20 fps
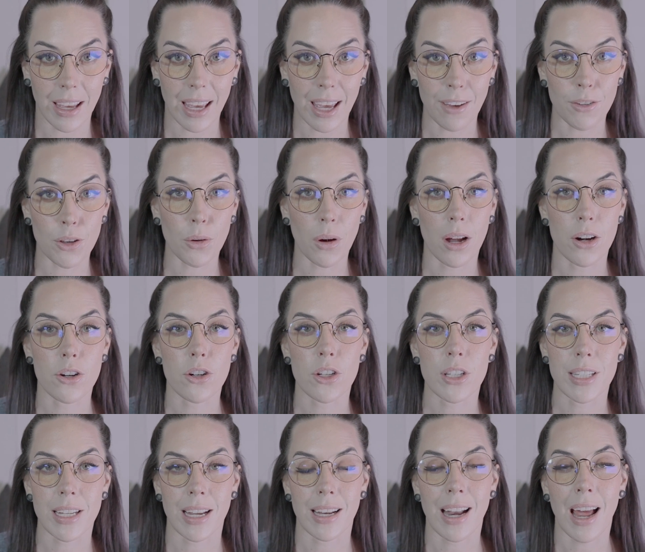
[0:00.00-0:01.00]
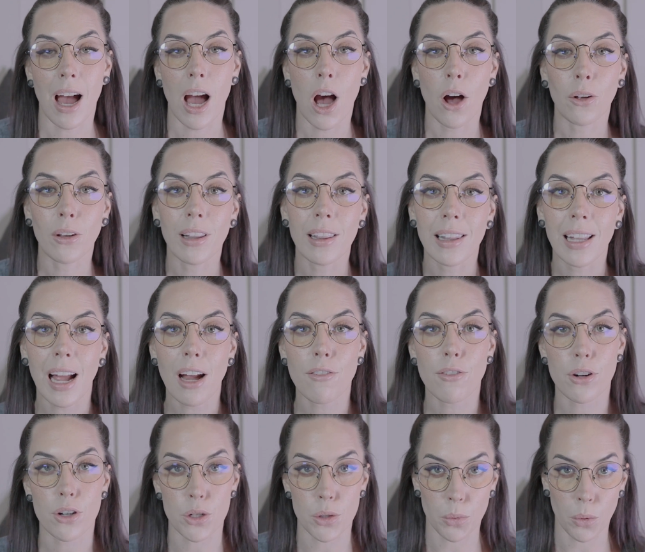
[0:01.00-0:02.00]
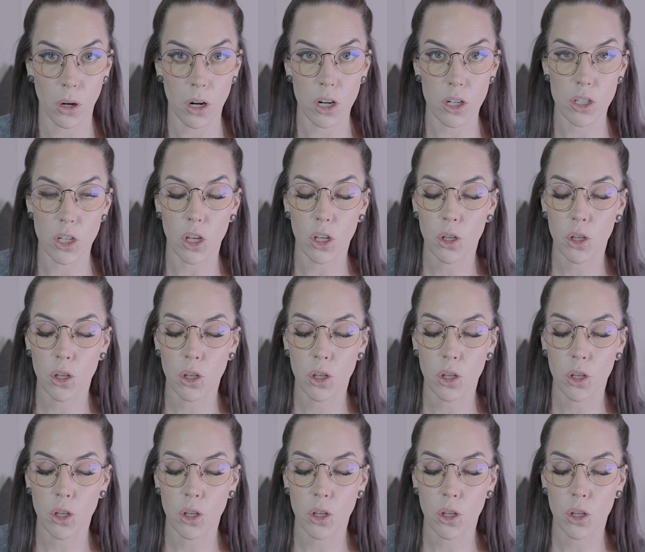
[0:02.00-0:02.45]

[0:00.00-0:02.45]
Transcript: If you understand how leverage works,